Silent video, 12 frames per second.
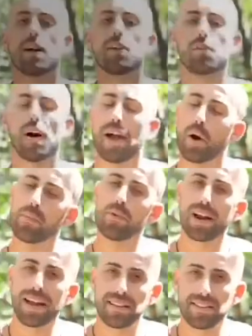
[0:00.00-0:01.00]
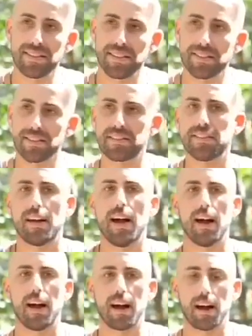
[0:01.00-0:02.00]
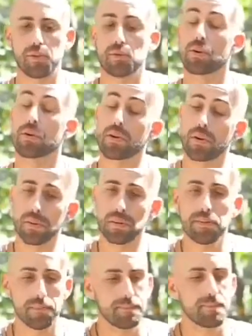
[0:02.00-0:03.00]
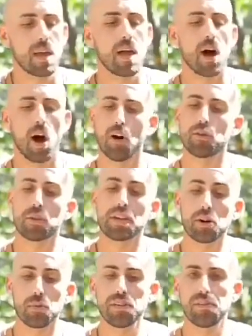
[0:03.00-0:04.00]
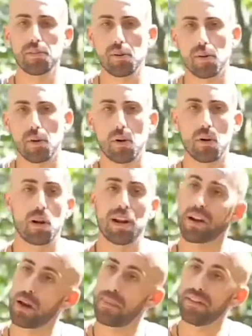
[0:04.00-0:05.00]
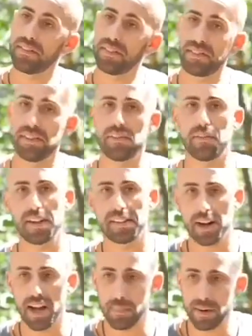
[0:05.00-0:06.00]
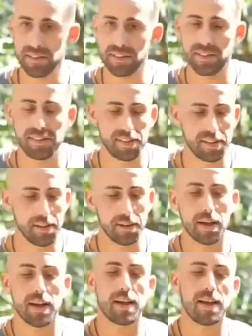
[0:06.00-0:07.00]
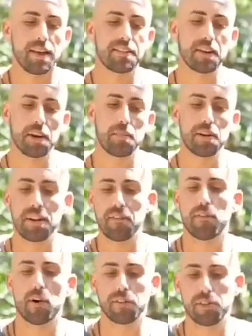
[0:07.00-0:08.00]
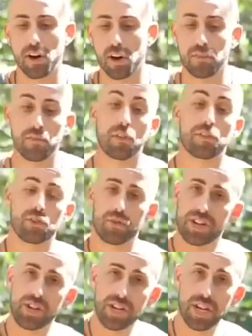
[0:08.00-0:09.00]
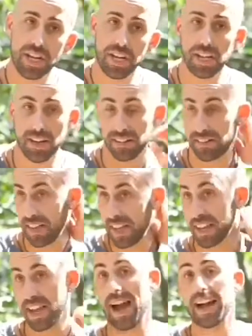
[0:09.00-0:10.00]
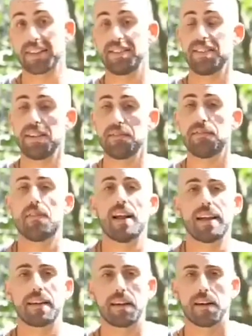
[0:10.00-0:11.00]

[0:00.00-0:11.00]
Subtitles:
So I hope you liked it. To conclude, how to increase your lung capacity, vital capacity. It's going to be an effort of stretching, staying active, like